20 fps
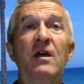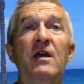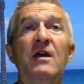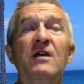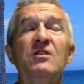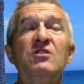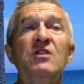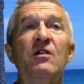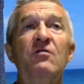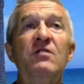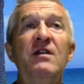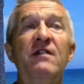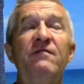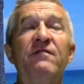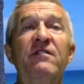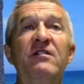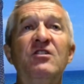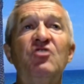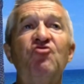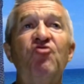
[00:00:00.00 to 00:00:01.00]
So yeah,
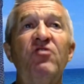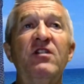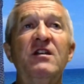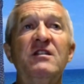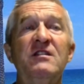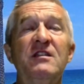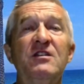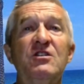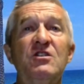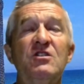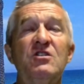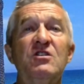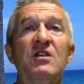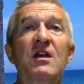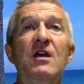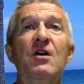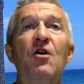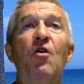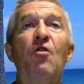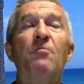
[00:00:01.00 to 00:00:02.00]
very strict conditions.
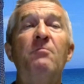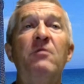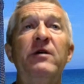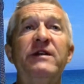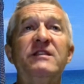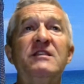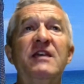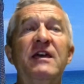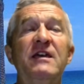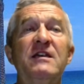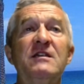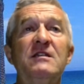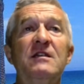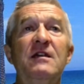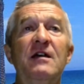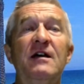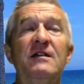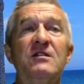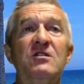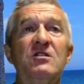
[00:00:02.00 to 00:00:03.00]
On my test,
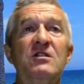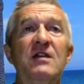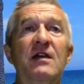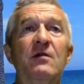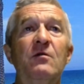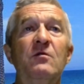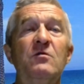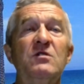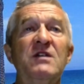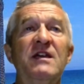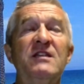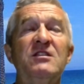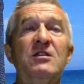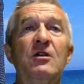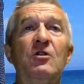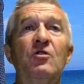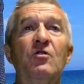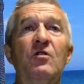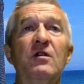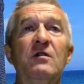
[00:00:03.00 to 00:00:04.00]
as I say, it was 8
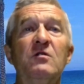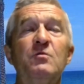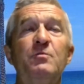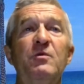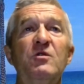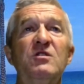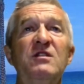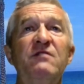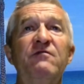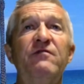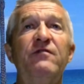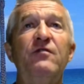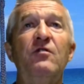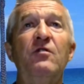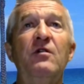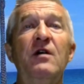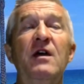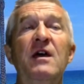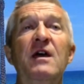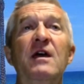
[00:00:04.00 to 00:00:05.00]
o'clock it was booked in
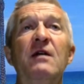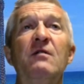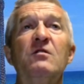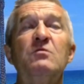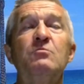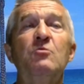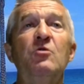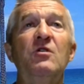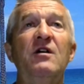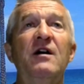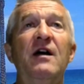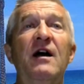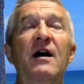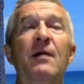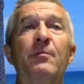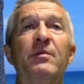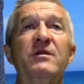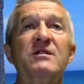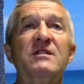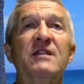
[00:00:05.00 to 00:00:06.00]
for. It was more like
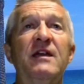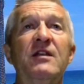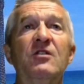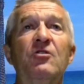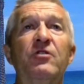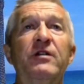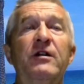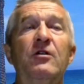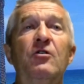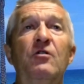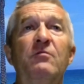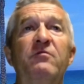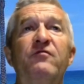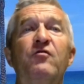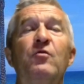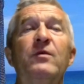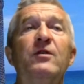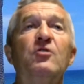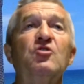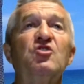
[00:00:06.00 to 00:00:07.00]
8:30, 9 o'clock before
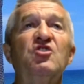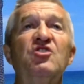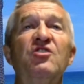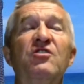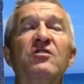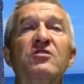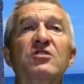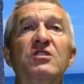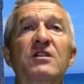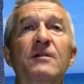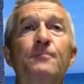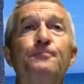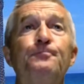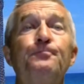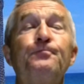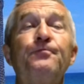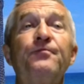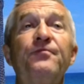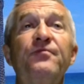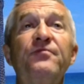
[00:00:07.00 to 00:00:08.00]
we got started.
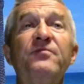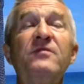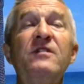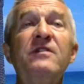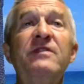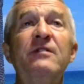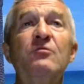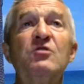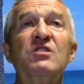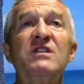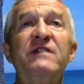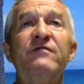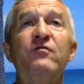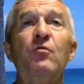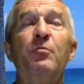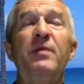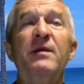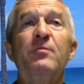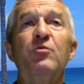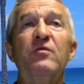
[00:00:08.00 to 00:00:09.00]
There were several
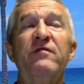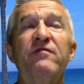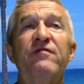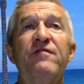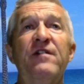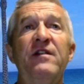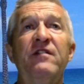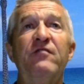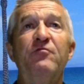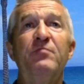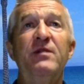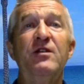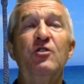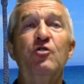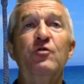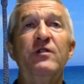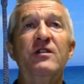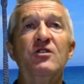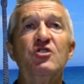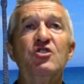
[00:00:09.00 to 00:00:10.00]
people in front of me
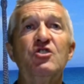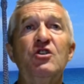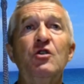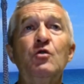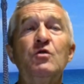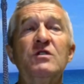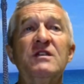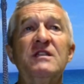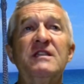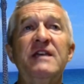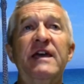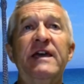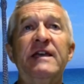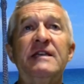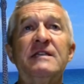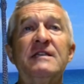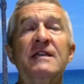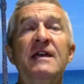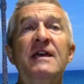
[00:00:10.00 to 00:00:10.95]
doing the scooter test,